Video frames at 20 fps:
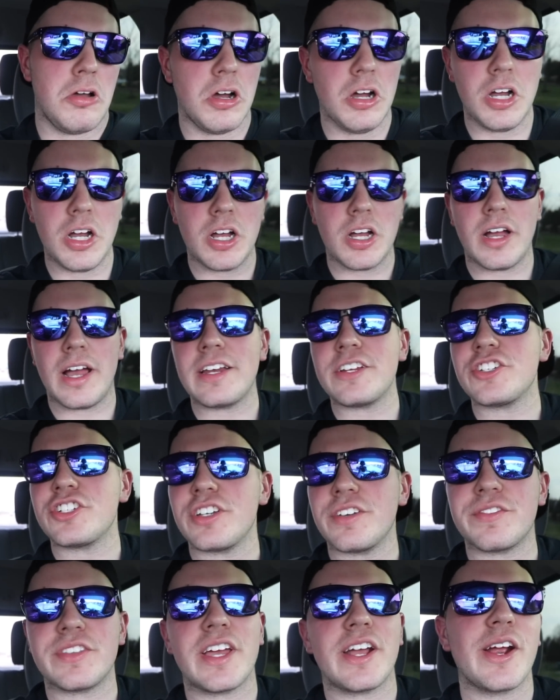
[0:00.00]
Oh, I had to
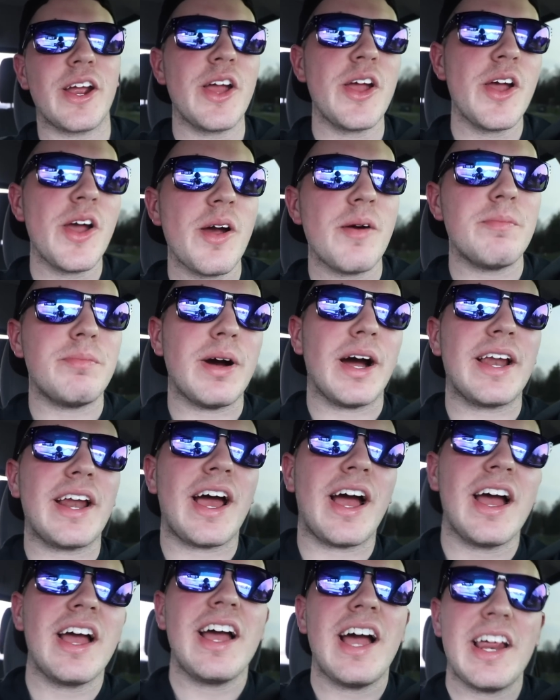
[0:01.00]
shift there. But
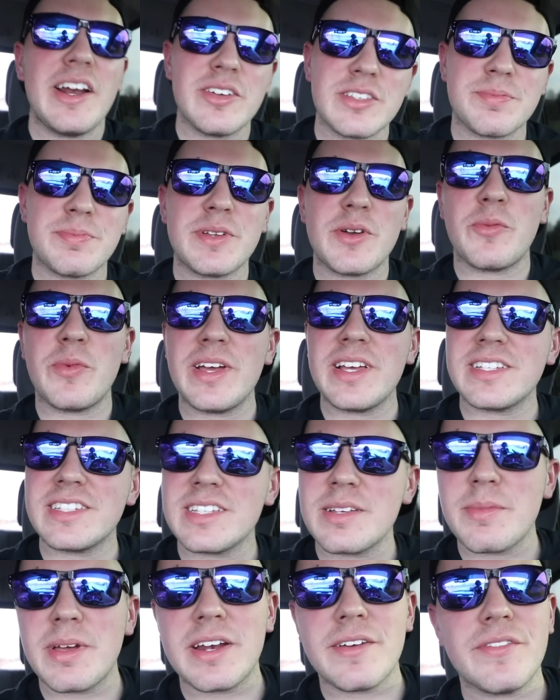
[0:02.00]
I know it's been a week
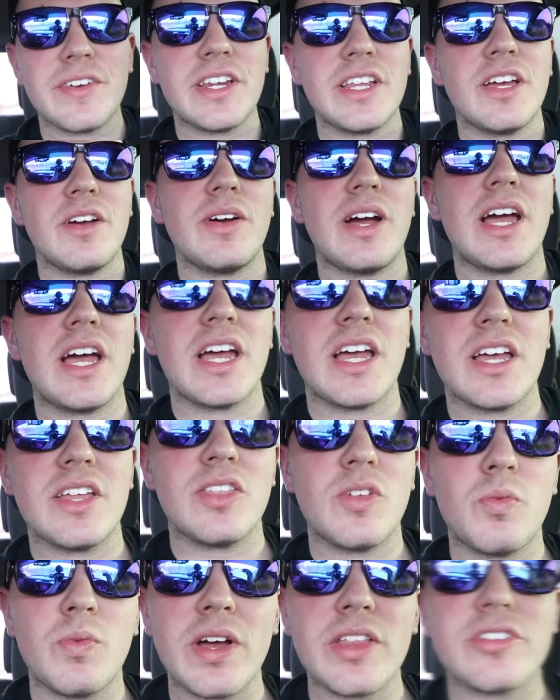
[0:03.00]
since I made a video.
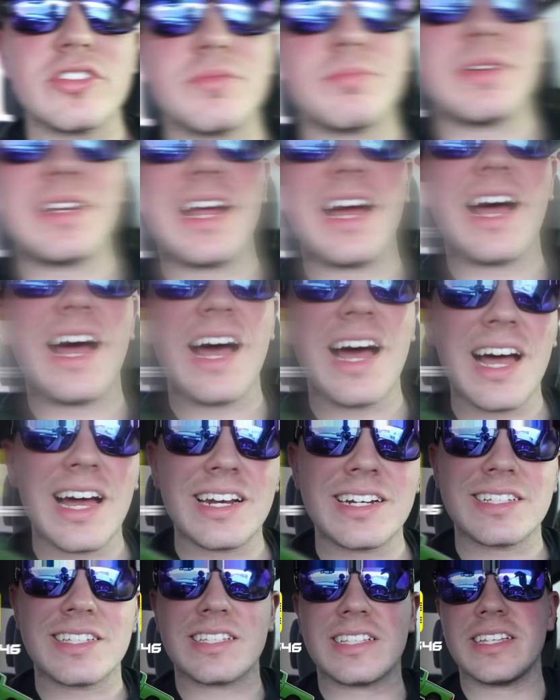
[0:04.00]
The weather's been
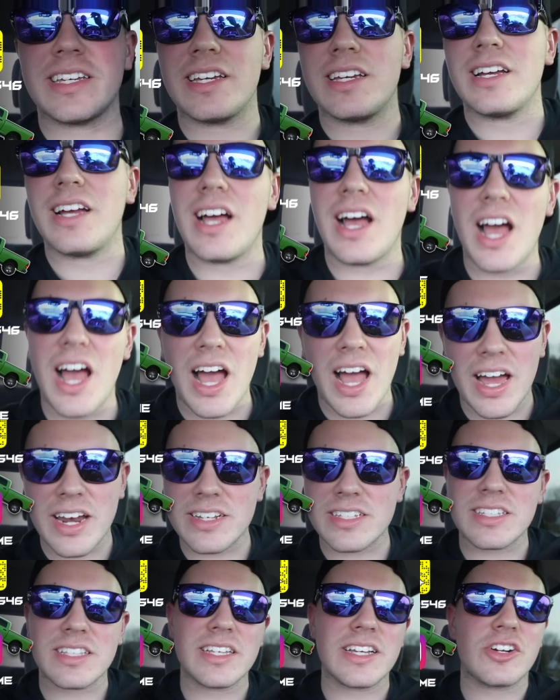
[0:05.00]

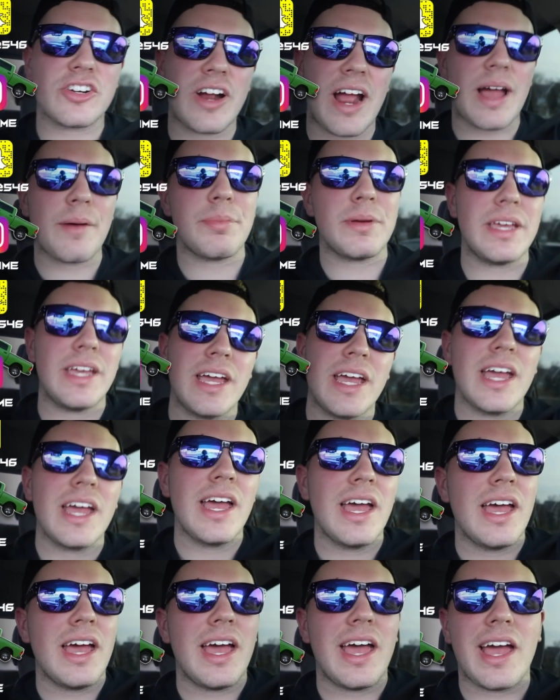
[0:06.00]
honestly crappy
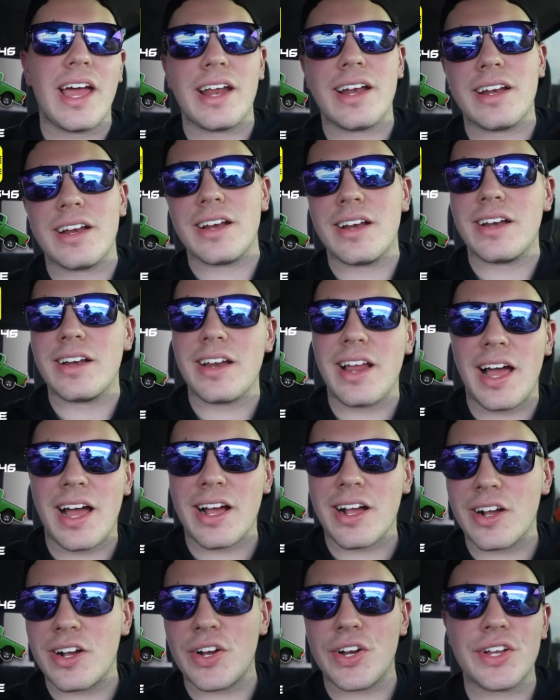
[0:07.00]
and
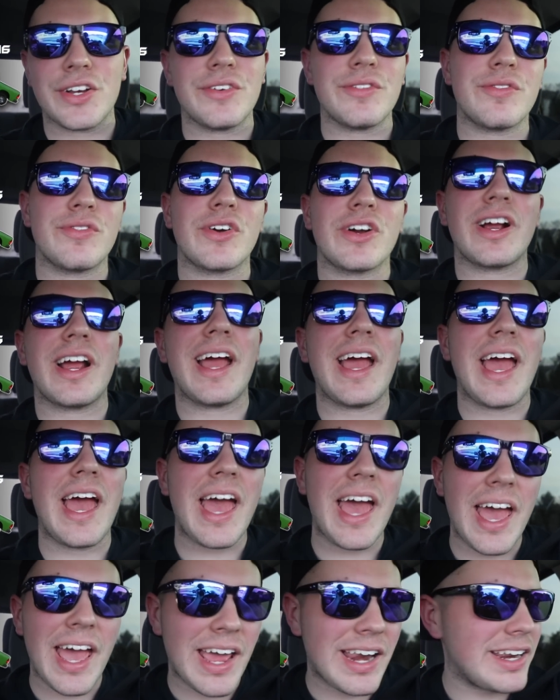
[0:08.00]
not good for
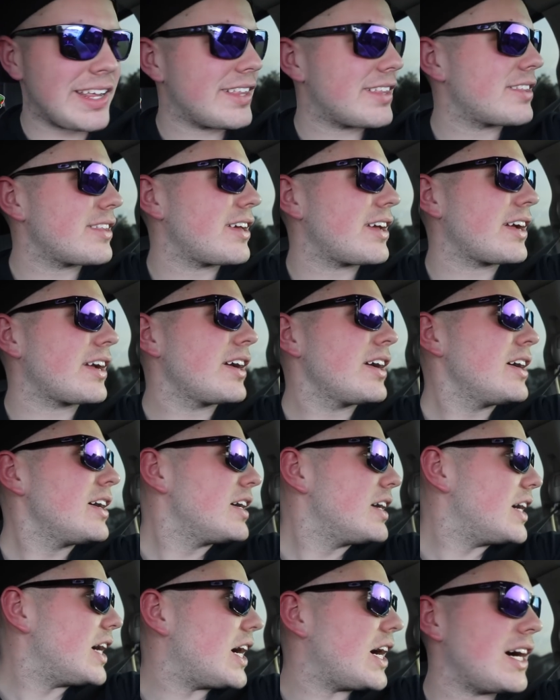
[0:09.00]

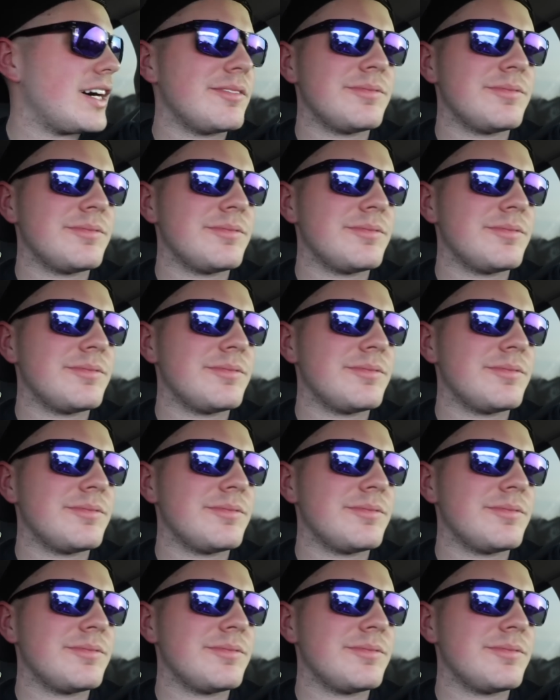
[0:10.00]
anything.